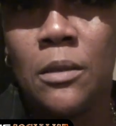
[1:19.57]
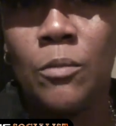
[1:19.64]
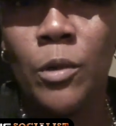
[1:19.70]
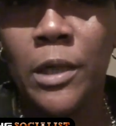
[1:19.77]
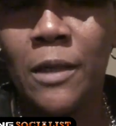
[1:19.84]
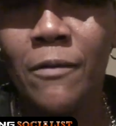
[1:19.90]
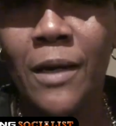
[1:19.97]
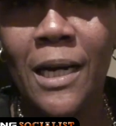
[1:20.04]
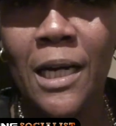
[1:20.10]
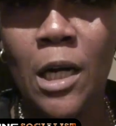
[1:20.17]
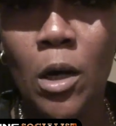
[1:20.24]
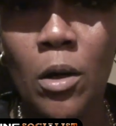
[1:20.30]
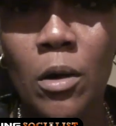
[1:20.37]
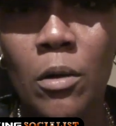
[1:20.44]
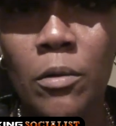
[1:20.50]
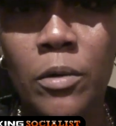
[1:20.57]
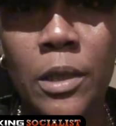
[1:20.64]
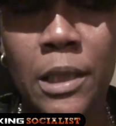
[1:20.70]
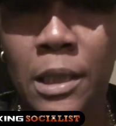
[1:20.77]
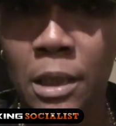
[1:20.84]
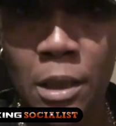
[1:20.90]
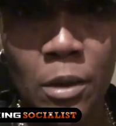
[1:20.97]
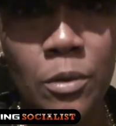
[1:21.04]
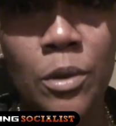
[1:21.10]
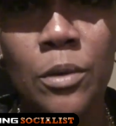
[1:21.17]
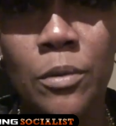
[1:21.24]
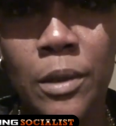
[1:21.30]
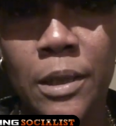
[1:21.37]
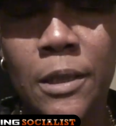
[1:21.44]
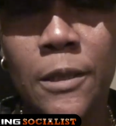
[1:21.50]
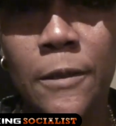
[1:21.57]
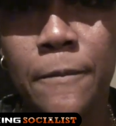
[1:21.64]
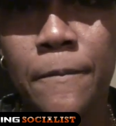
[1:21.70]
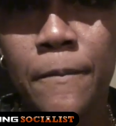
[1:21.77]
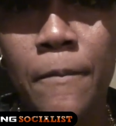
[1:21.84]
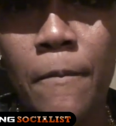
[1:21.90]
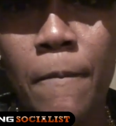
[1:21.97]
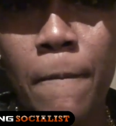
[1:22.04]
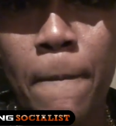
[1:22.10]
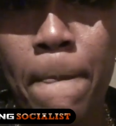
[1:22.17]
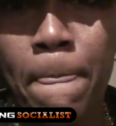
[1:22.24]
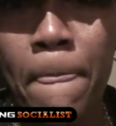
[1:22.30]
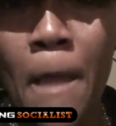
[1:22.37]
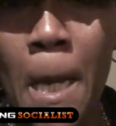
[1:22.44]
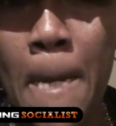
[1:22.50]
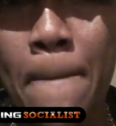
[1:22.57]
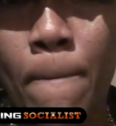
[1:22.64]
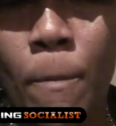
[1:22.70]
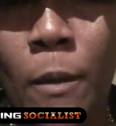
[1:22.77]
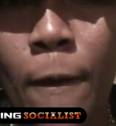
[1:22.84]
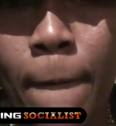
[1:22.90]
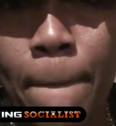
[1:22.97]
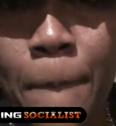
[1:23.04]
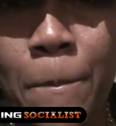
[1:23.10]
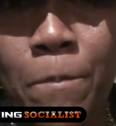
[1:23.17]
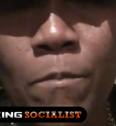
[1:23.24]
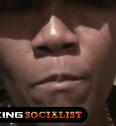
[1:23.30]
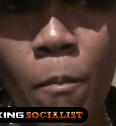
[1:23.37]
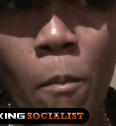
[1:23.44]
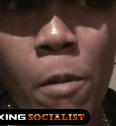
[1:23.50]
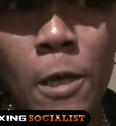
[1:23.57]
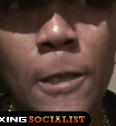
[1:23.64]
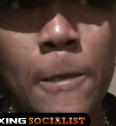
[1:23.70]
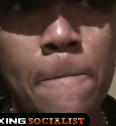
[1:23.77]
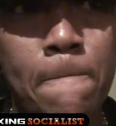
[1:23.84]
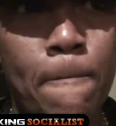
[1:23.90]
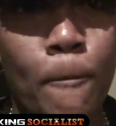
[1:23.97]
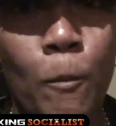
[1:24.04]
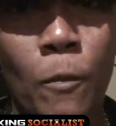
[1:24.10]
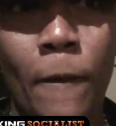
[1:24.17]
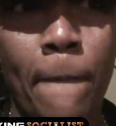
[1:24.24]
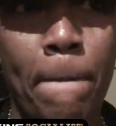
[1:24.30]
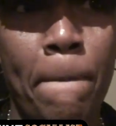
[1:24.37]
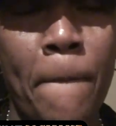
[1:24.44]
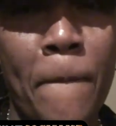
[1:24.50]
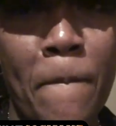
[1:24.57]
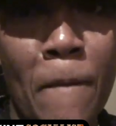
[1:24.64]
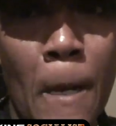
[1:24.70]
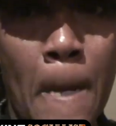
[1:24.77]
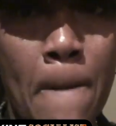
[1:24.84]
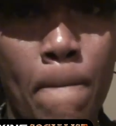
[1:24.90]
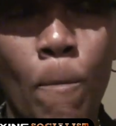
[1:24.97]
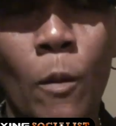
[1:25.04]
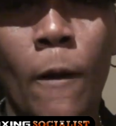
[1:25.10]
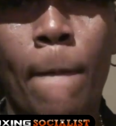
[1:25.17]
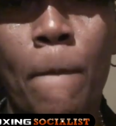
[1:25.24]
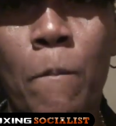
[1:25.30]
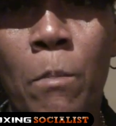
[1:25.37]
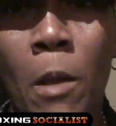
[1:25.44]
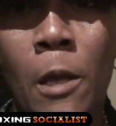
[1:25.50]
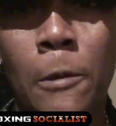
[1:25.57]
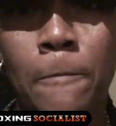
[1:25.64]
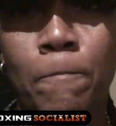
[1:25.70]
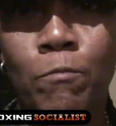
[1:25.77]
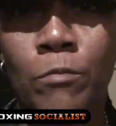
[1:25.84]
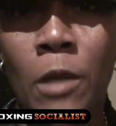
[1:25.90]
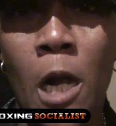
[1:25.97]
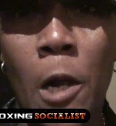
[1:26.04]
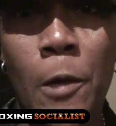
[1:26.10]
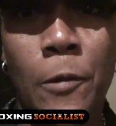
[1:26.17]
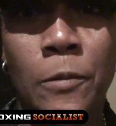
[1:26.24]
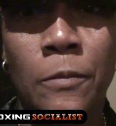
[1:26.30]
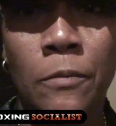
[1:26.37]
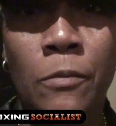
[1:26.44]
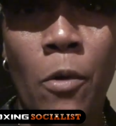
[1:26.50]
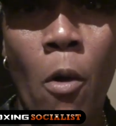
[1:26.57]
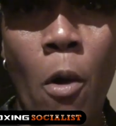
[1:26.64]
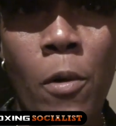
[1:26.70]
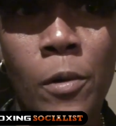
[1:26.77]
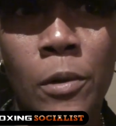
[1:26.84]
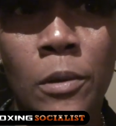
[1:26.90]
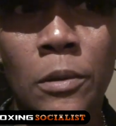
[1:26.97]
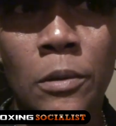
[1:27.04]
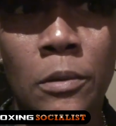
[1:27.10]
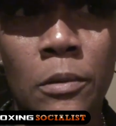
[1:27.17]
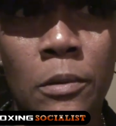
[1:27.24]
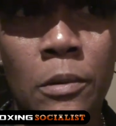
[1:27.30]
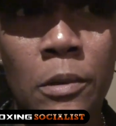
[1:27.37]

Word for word: Whatever I call, he gonna do it. Right. Well, and I noticed after he dropped him, and he went to the corner. He didn't look at his opponent. He turned and looked at you.